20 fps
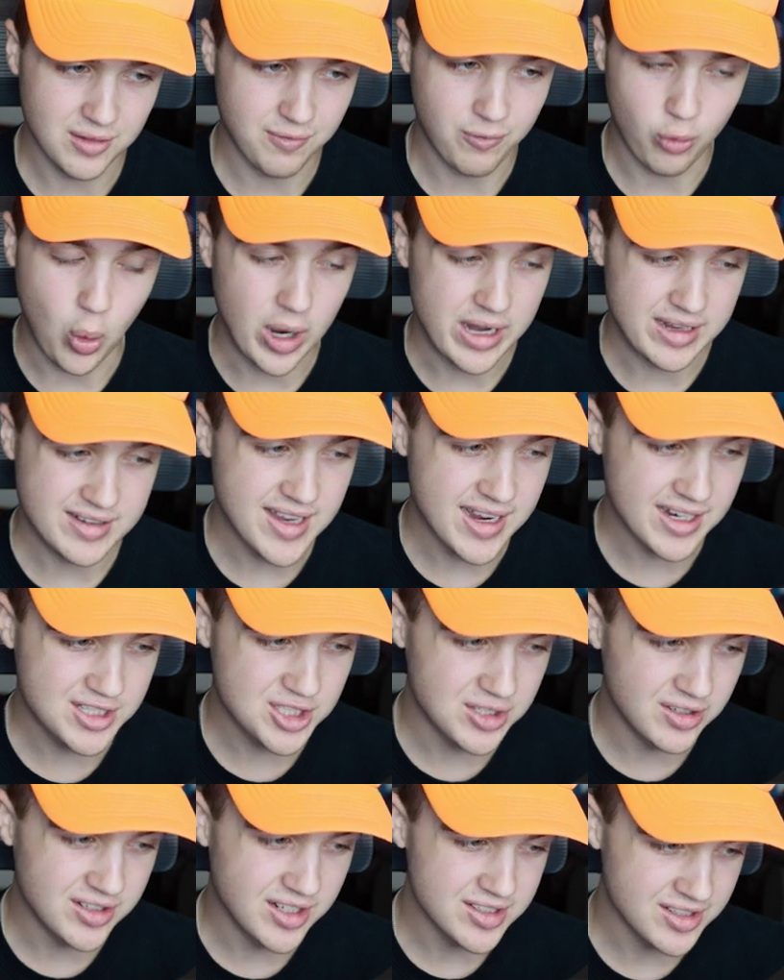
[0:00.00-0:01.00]
white
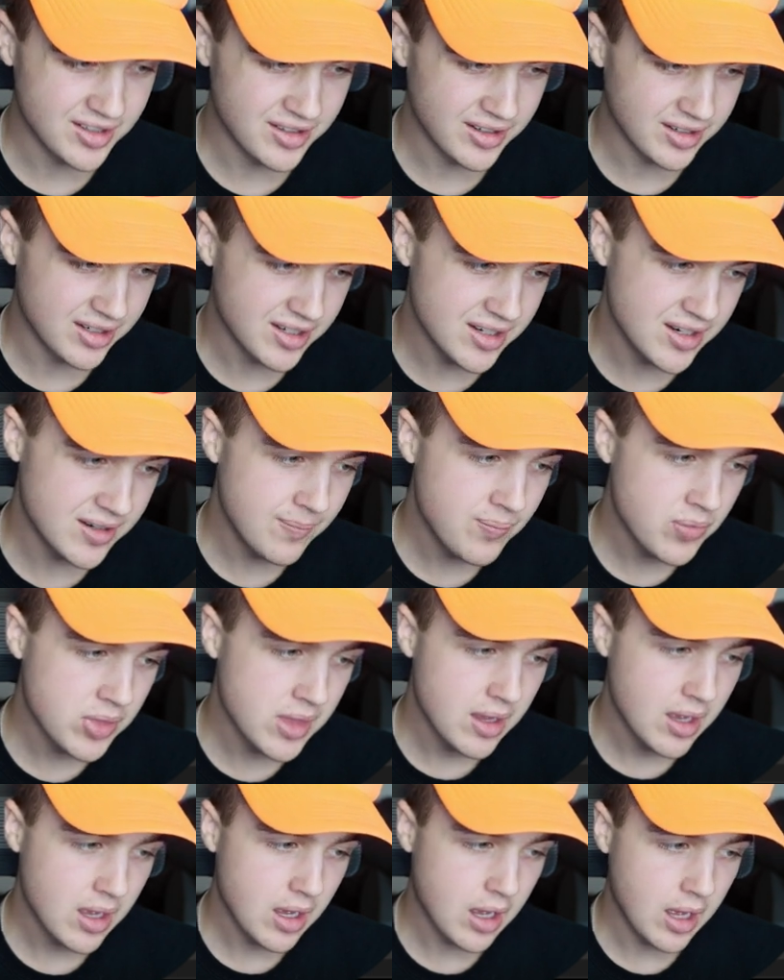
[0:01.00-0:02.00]
texture. It doesn't look good.
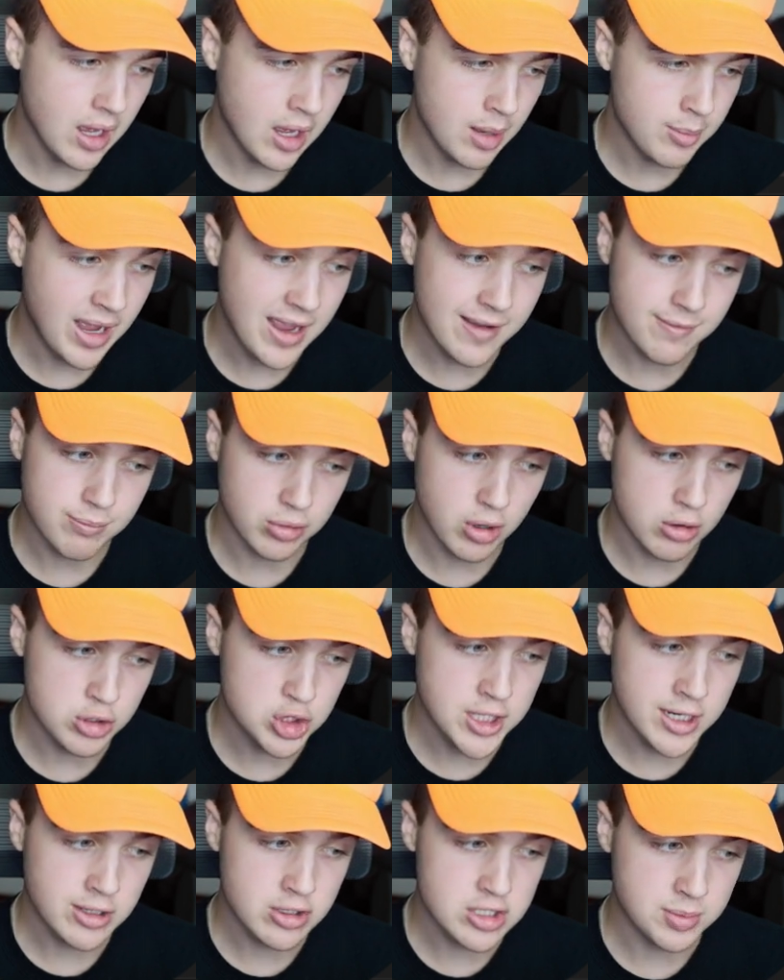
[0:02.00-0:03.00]
I have Pro
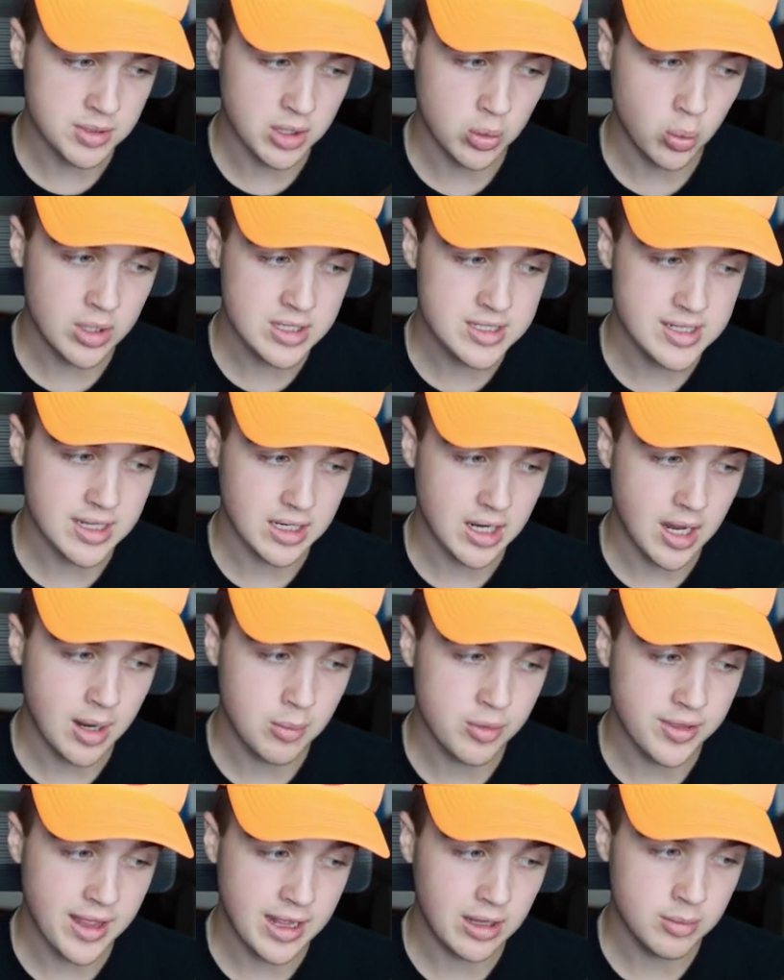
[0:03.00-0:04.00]
Shaders, the ones that come
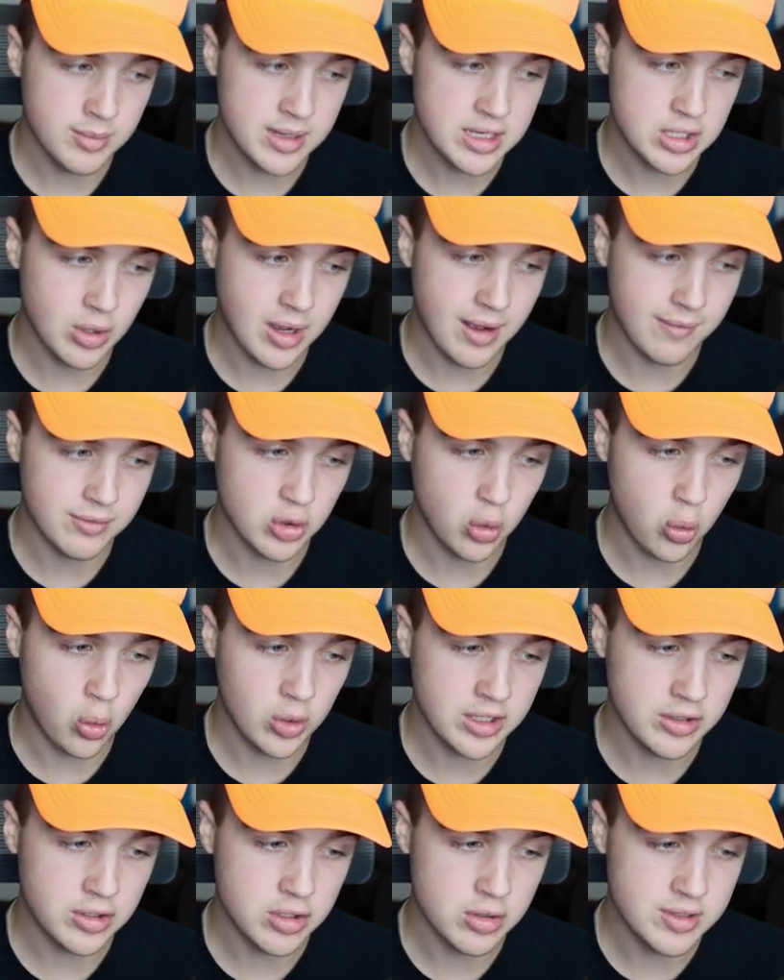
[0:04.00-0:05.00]
with Element. You'll have
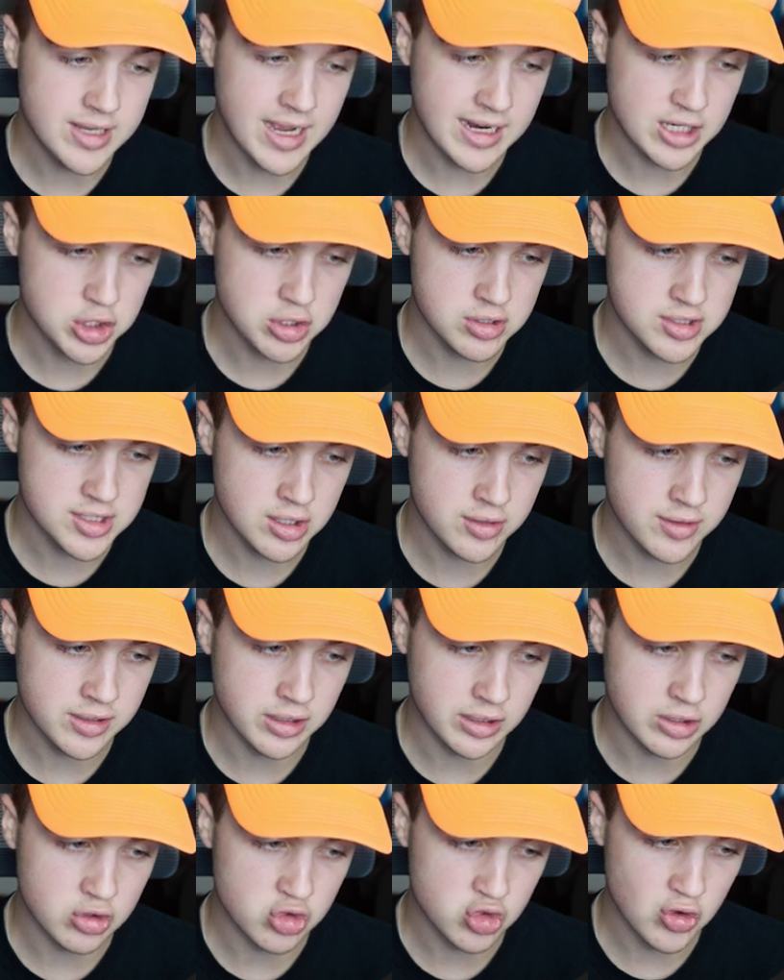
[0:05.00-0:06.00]
22 textures here that you
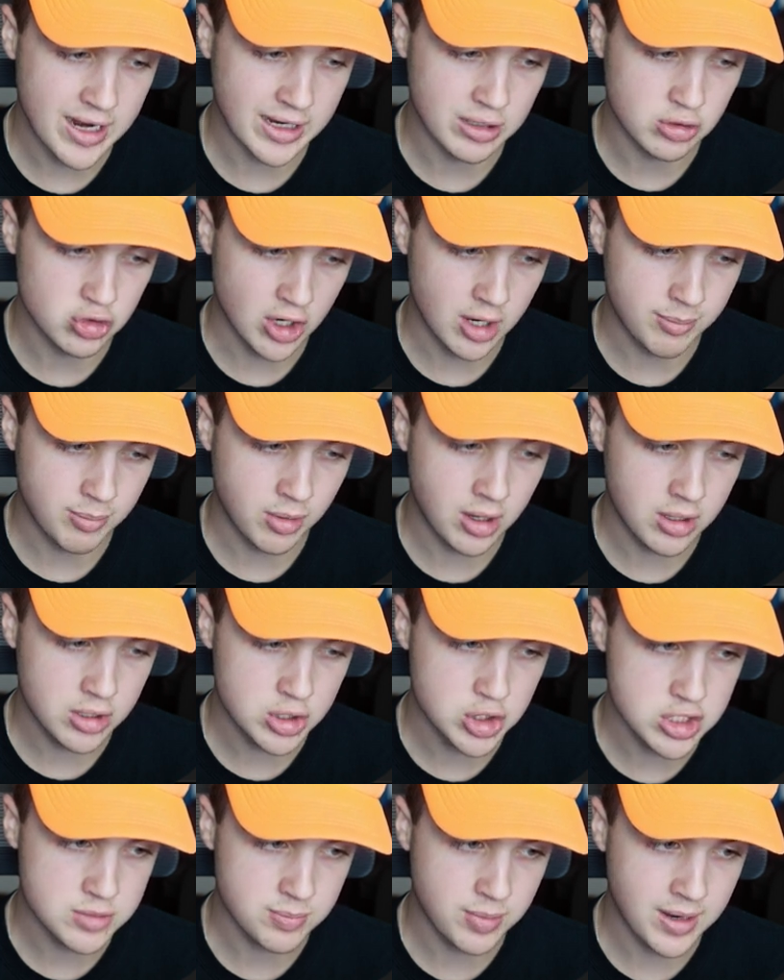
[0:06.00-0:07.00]
can drag and drop on
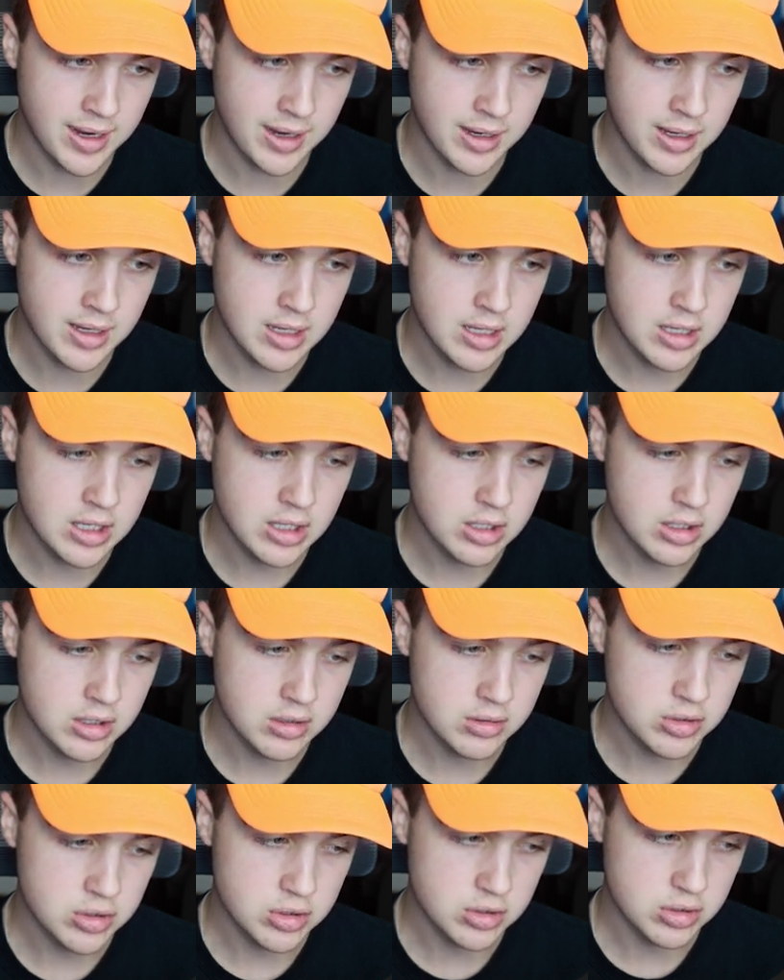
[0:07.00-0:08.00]
just by
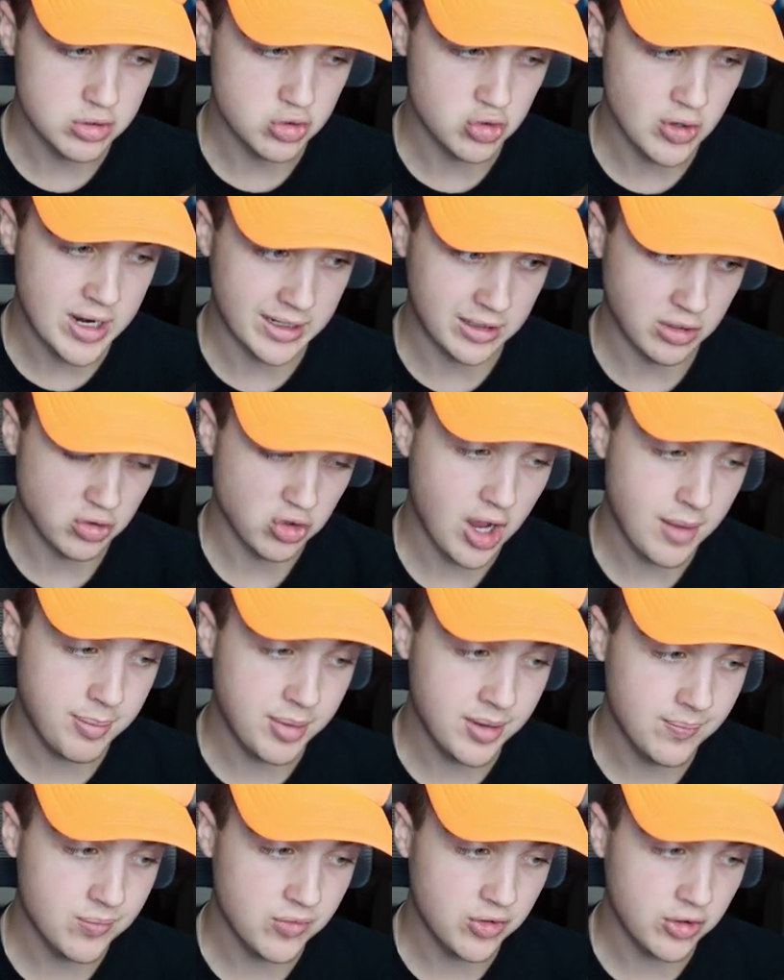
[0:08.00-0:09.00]
drag and drop
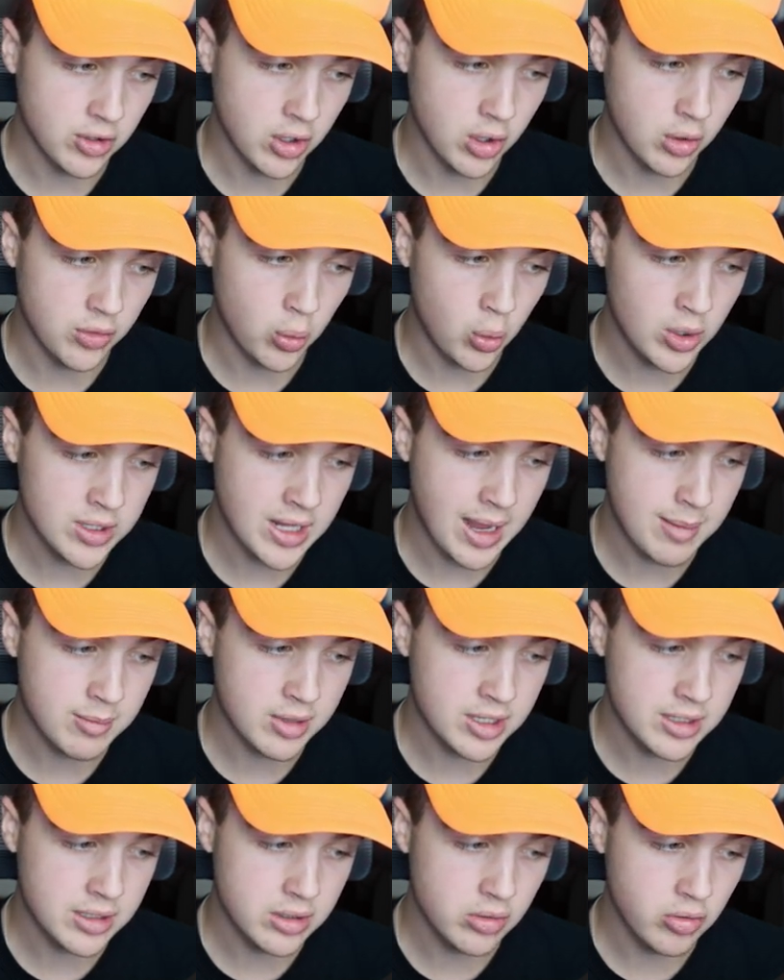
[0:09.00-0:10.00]
in. So the one I'm
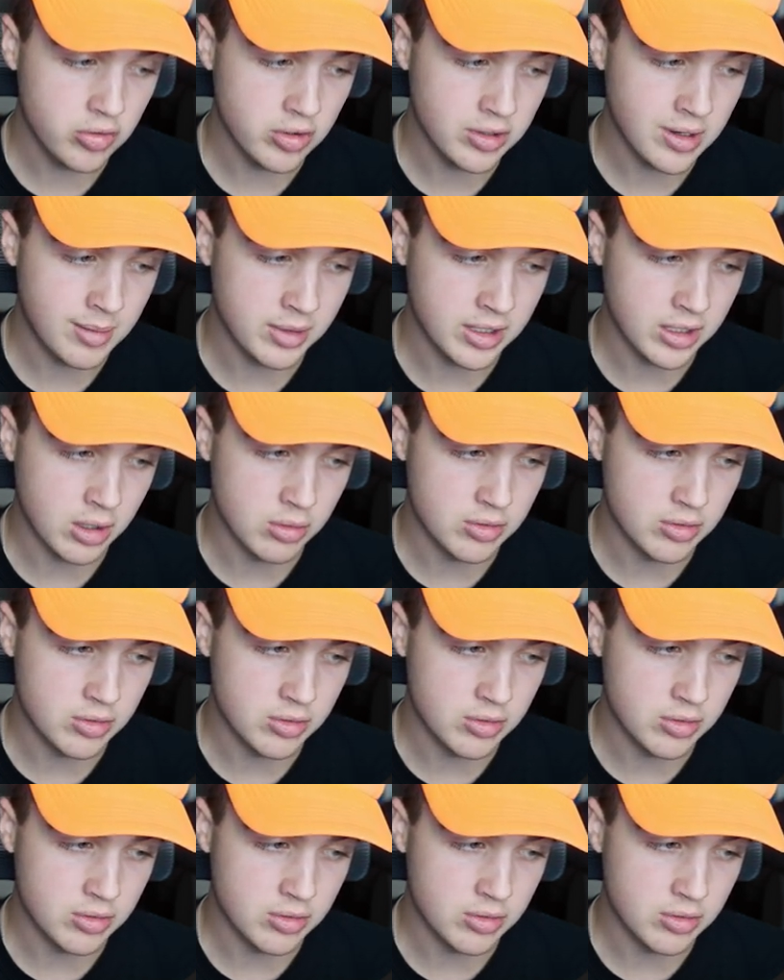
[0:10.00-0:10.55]
going to use is I'm going to go